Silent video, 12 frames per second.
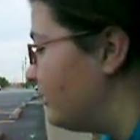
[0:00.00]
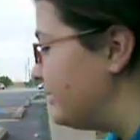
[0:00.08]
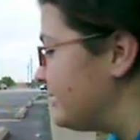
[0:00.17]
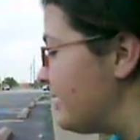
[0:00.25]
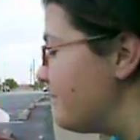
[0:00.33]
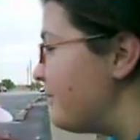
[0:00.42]
always
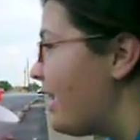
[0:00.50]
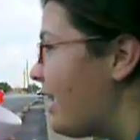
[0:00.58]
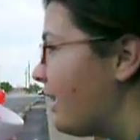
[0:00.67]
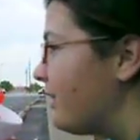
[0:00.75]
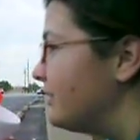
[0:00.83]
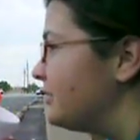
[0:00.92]
come
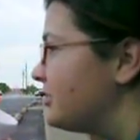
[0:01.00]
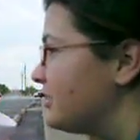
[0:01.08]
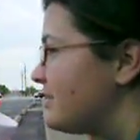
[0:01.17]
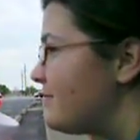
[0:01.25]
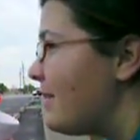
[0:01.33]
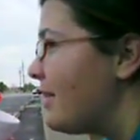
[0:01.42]
back. It's just
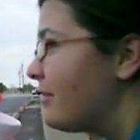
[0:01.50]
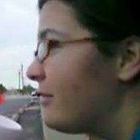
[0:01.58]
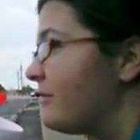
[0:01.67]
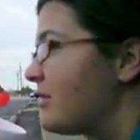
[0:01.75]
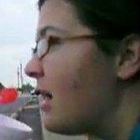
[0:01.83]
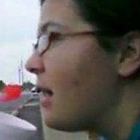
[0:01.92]
a matter of
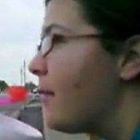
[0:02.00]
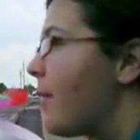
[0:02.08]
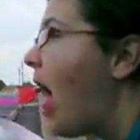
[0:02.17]
time.